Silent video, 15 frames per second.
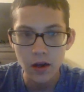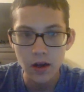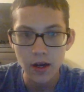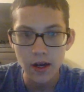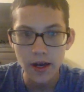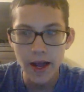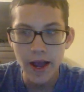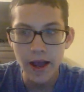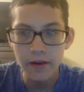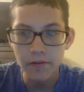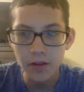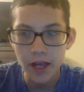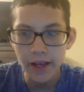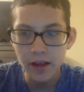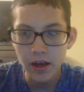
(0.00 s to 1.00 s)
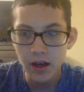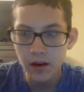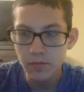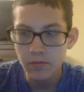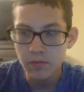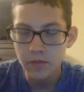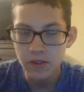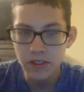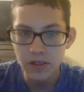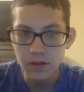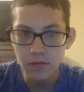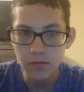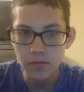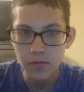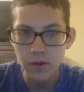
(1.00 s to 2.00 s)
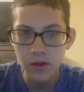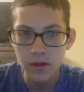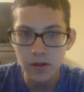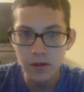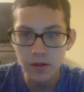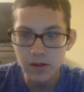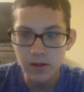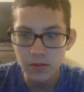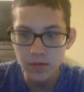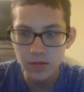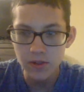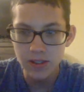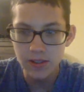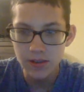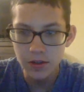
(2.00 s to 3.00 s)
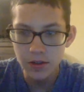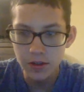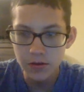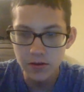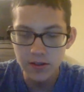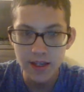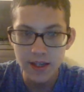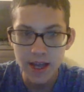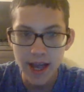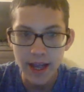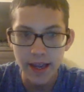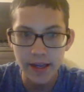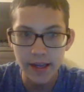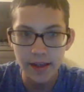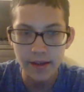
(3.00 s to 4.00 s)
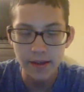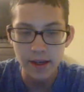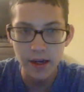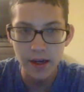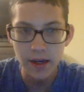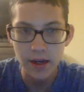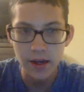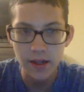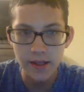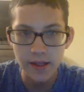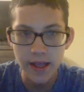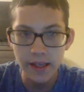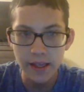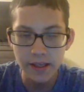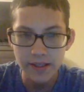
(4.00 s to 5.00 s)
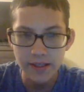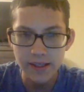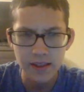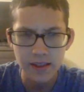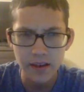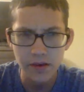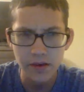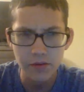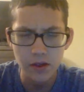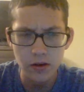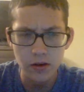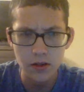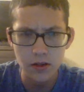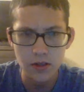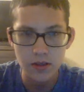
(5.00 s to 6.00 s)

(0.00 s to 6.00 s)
I have, like, um, some, some news that uh, that you didn't even notice.